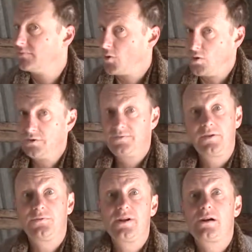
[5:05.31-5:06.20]
Or you feel
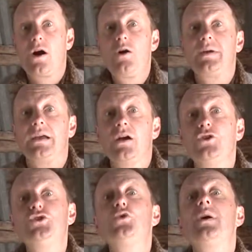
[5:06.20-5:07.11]
free to call me,
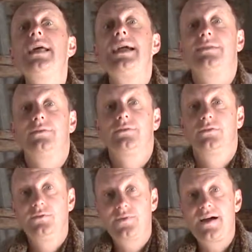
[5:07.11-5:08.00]

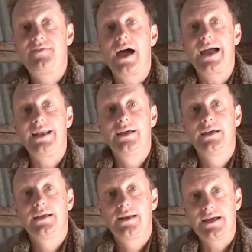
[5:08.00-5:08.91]

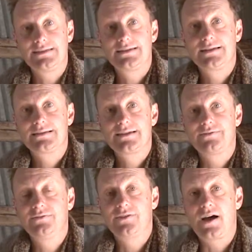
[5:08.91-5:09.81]

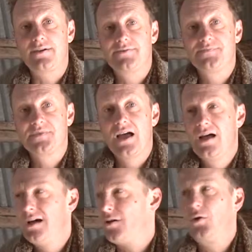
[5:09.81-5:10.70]
218-259-9675.
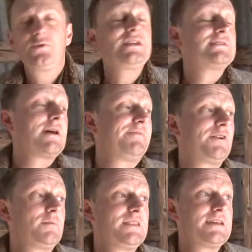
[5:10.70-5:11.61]
Whole reason I'm
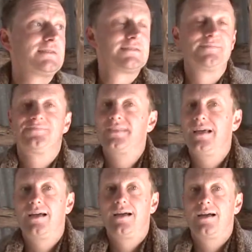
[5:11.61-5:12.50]
filming this,
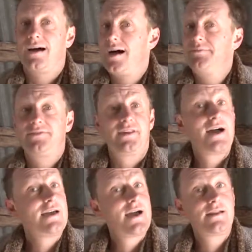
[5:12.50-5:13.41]
I'm
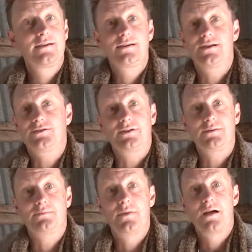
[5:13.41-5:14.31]
flying out of the country.
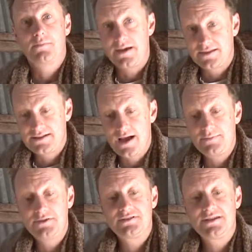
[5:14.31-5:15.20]
By the time
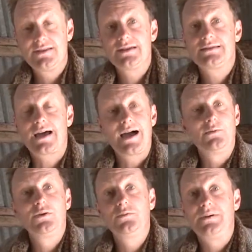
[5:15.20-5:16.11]
you see this, I
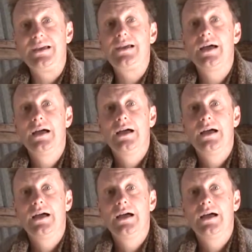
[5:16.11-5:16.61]
will be